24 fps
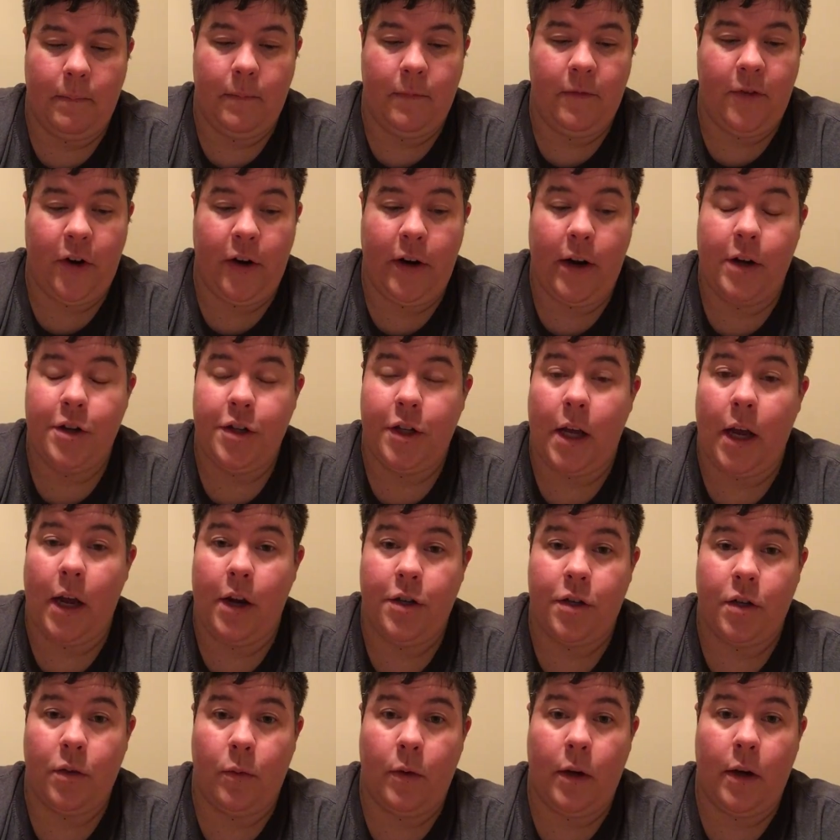Very
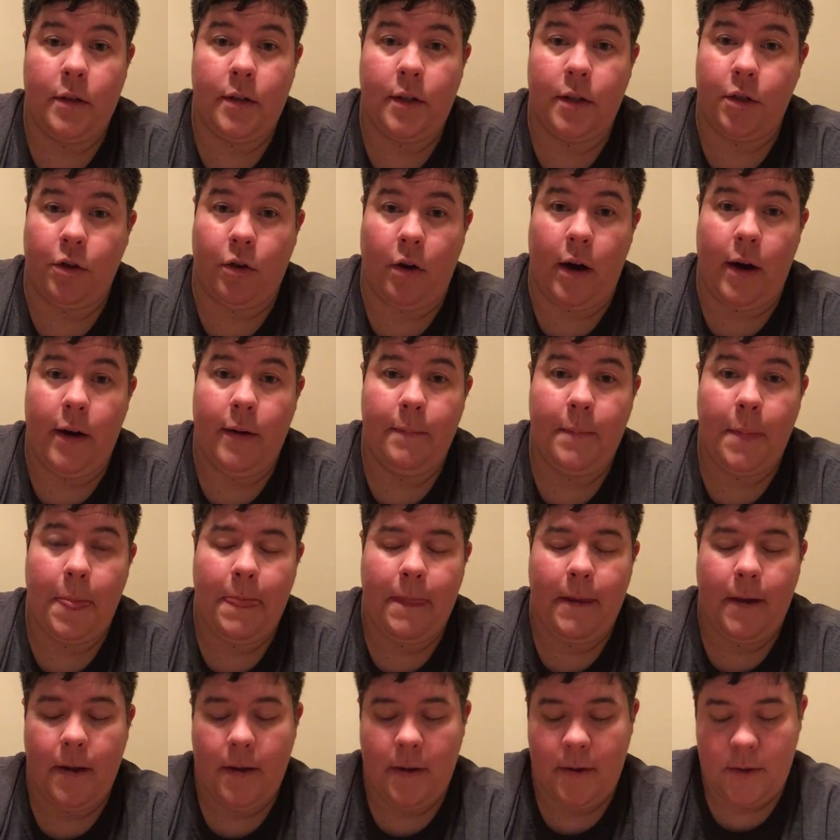educational-wise. It's great.
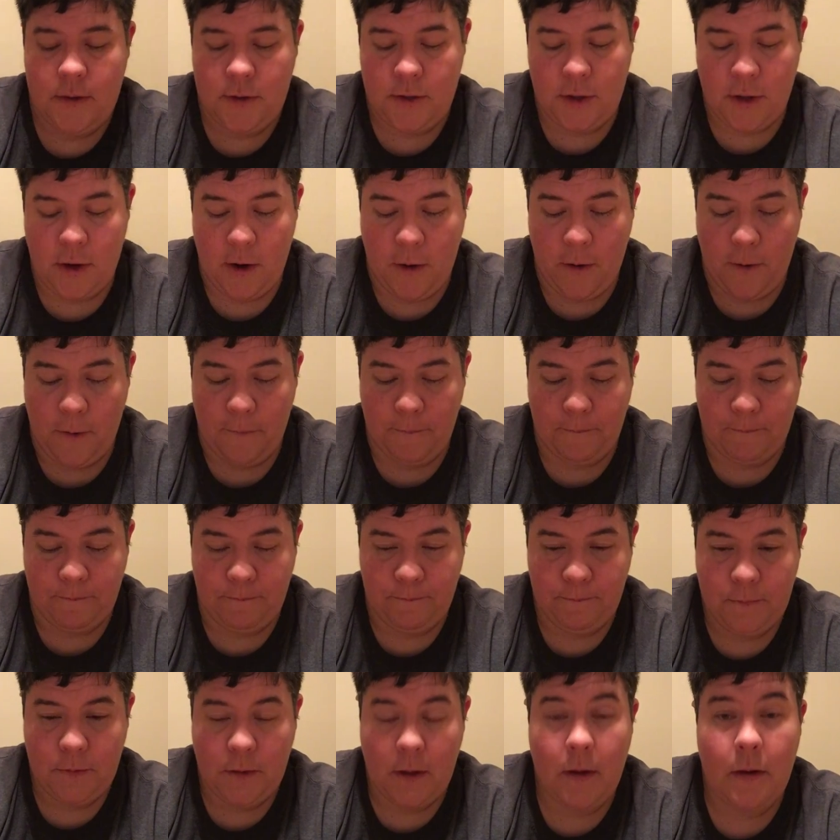So
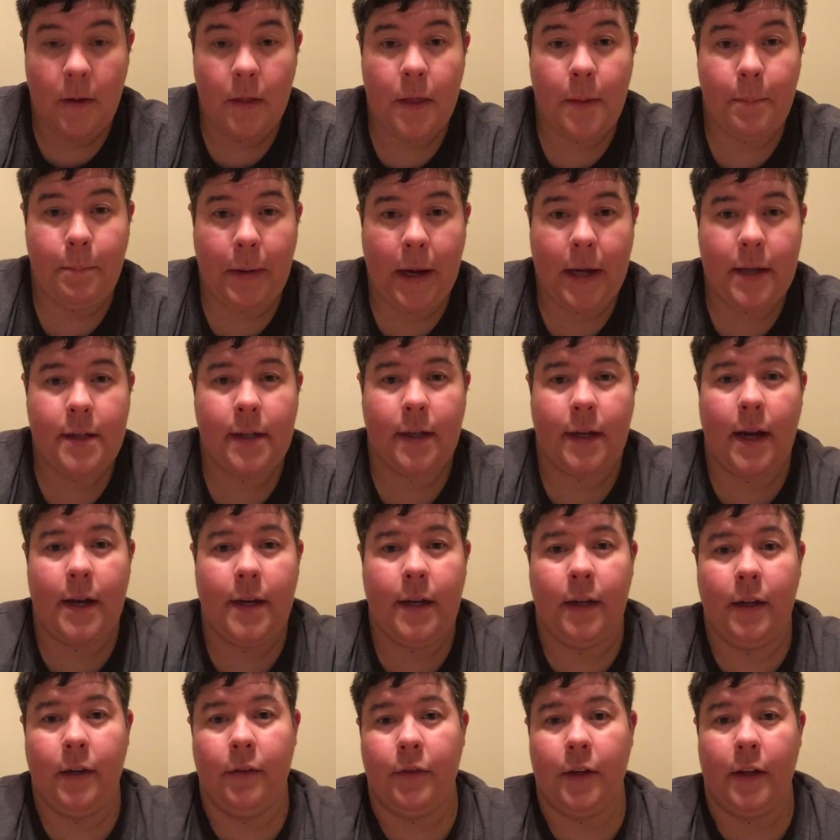the basic
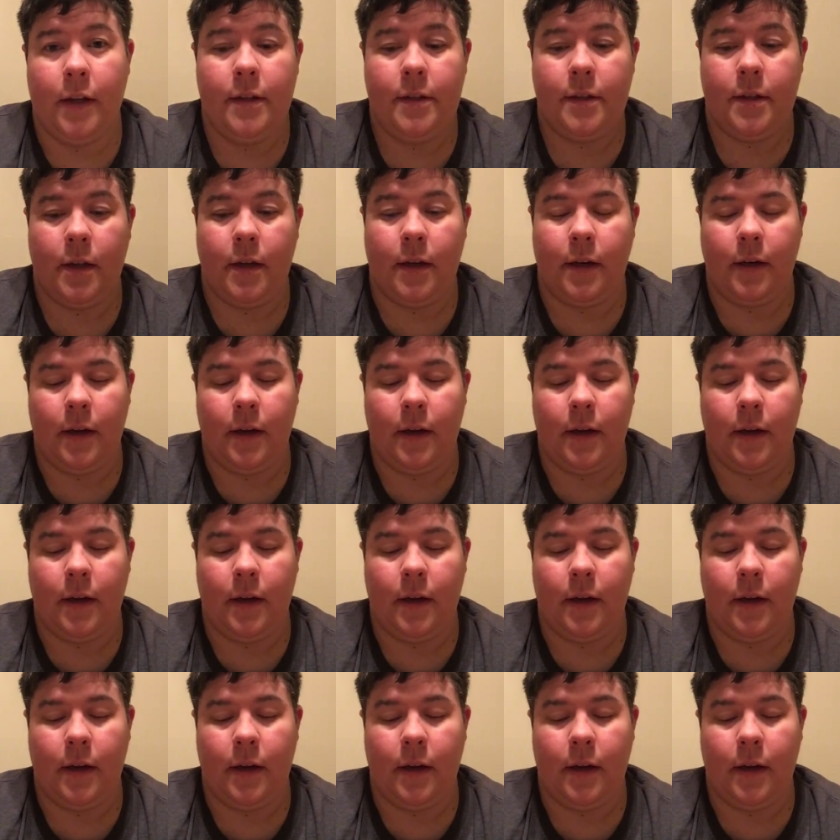idea of this